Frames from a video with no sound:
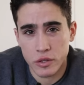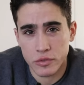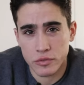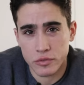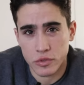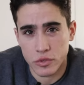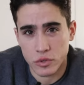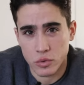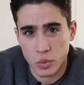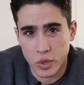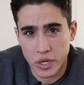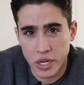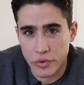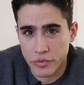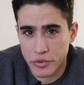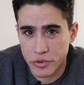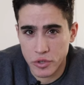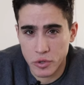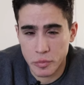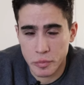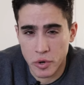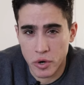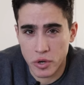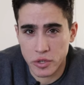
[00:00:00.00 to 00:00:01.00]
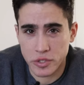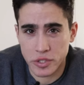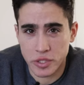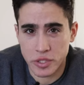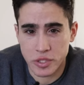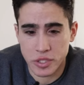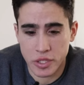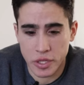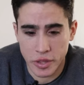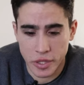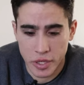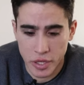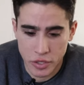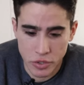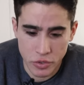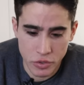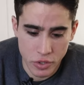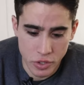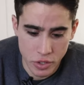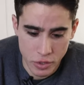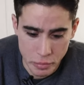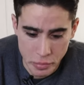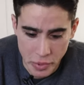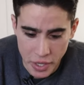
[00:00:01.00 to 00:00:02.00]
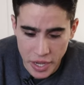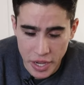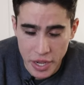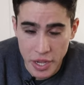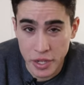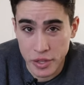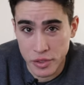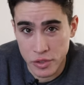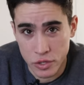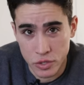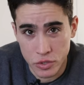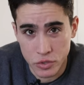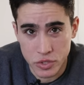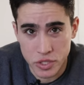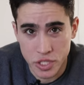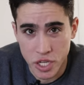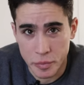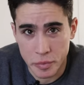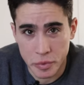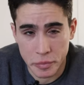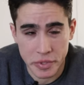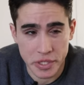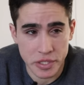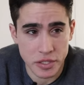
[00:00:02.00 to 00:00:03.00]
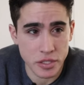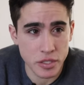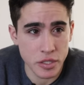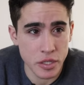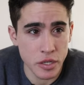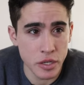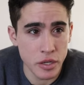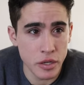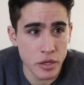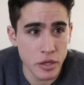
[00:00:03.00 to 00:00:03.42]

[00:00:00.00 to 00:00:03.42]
for whatever you purchased and then you can buy the new supplements.